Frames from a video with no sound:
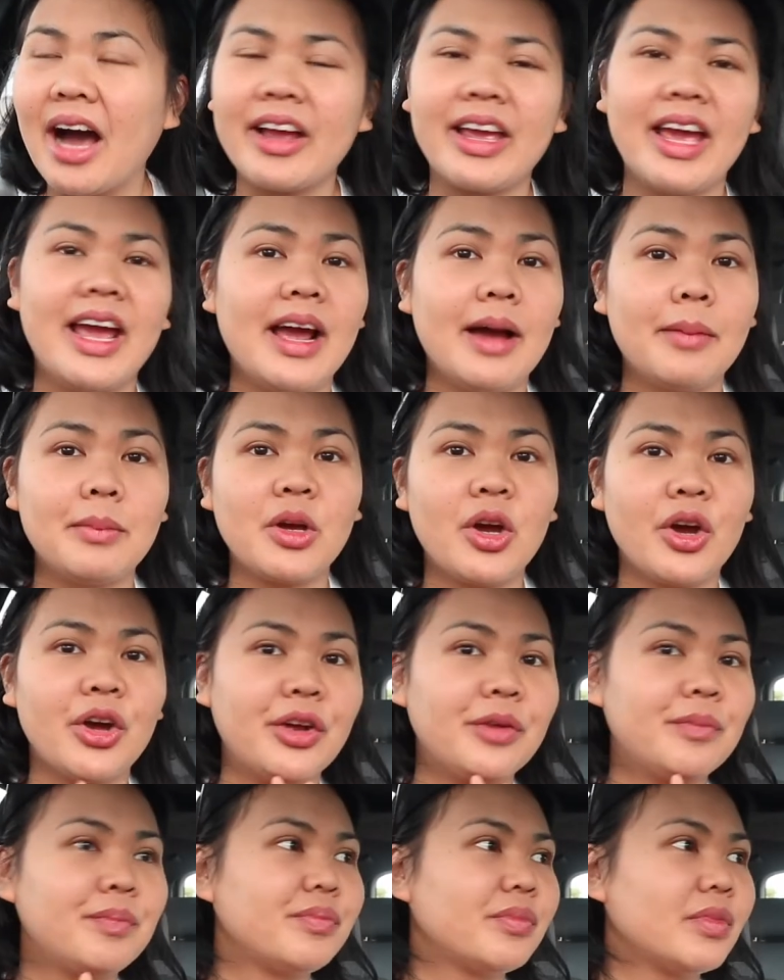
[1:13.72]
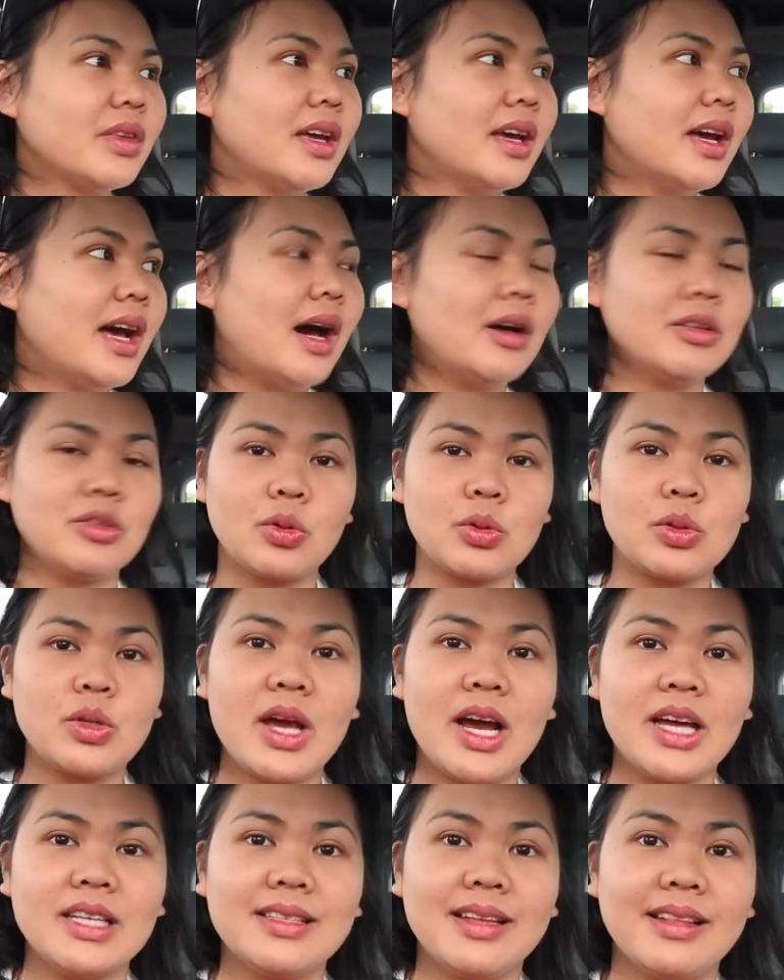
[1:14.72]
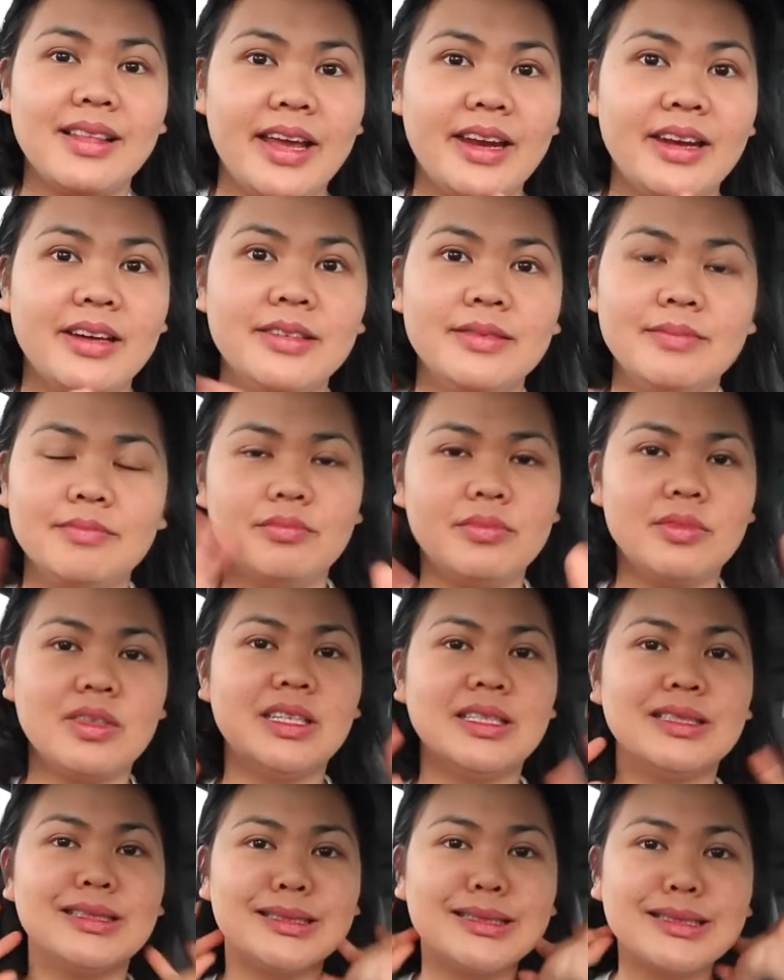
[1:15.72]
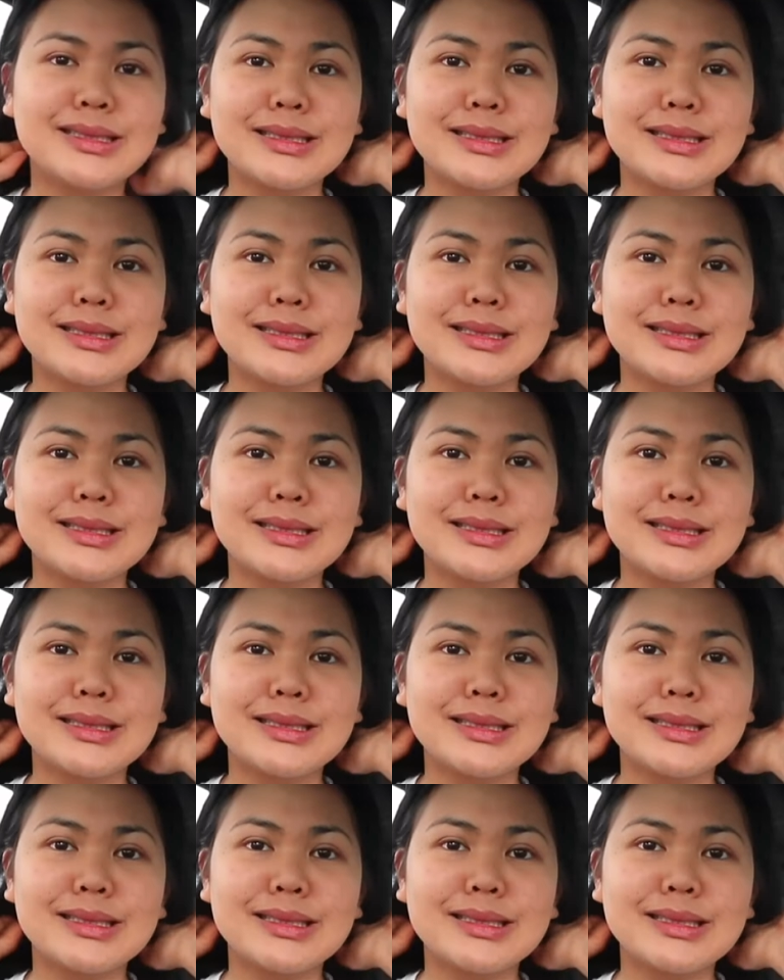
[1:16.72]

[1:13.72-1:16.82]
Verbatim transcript: okay, I'm gonna go. I'll talk to you guys later because